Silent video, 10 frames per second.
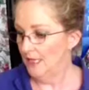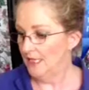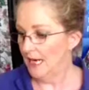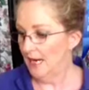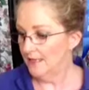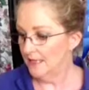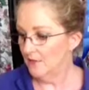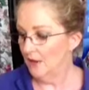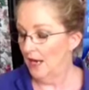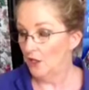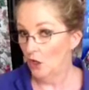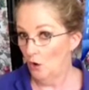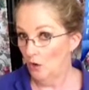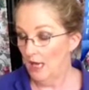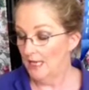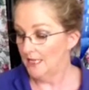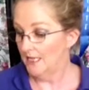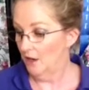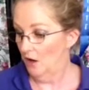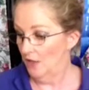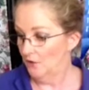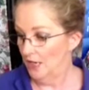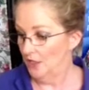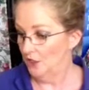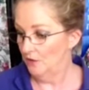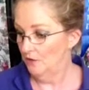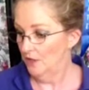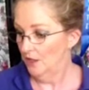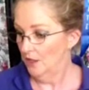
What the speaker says: intensive and long-lasting hydration,